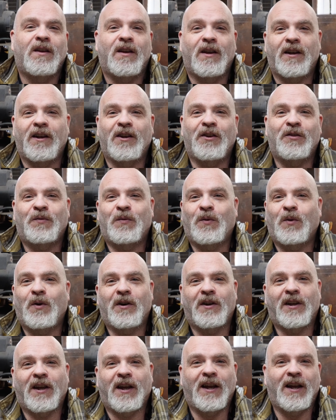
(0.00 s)
It is
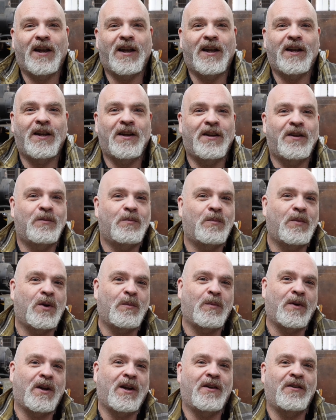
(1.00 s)
4K,
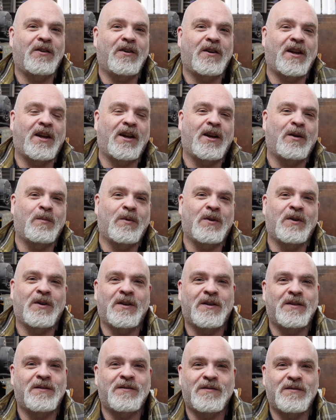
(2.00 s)
but my other
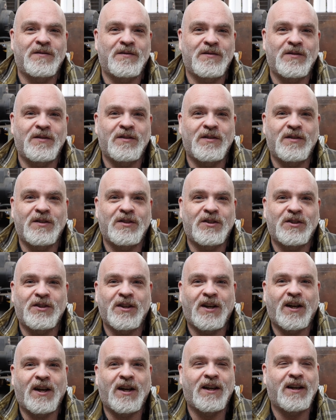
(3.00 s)
camera
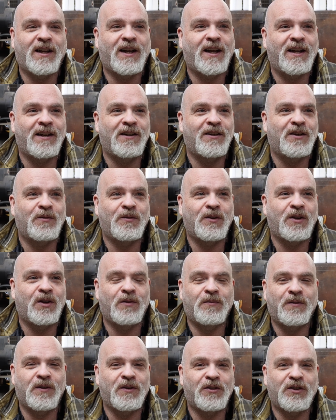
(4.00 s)
shot, I don't
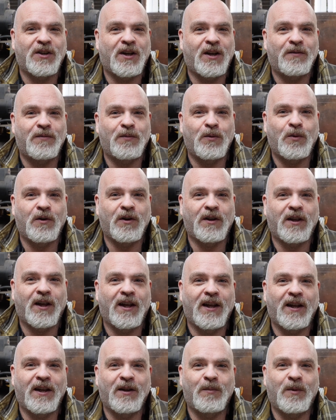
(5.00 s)
know if it shot
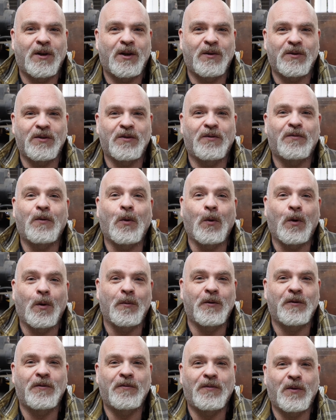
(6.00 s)
4K, but it was a
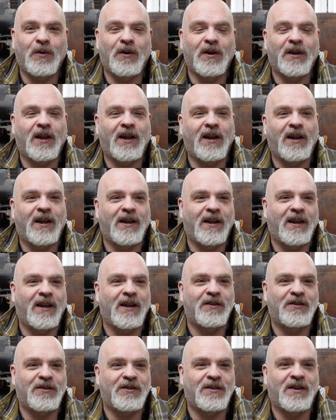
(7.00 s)
form of 4K, I
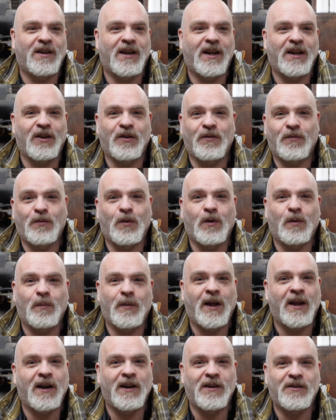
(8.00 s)
guess. I could
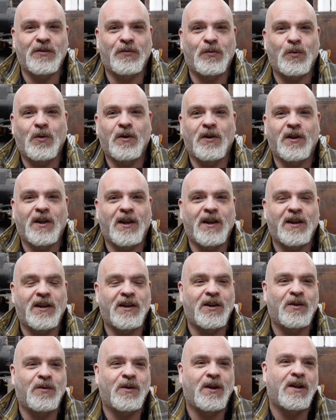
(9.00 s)
format it to 4K
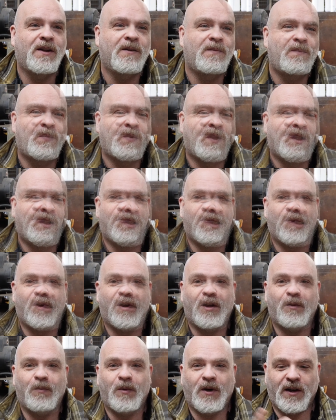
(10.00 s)
anyway.
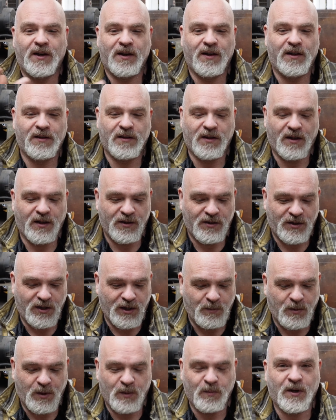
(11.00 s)
I bought a
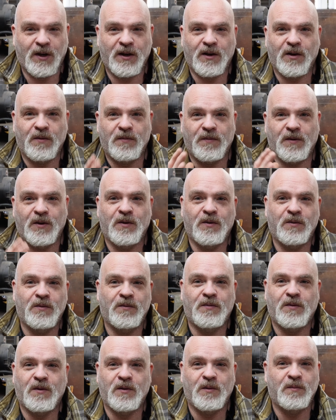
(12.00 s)
cheapy
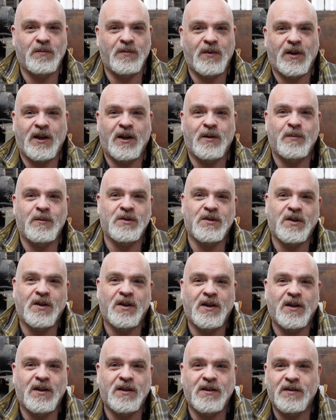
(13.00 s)
microphone from
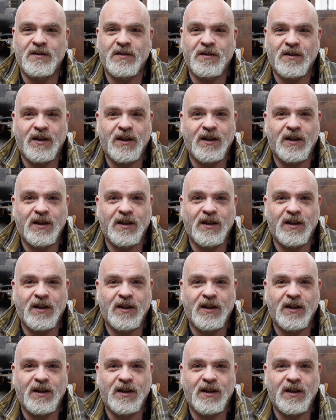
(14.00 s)
Amazon.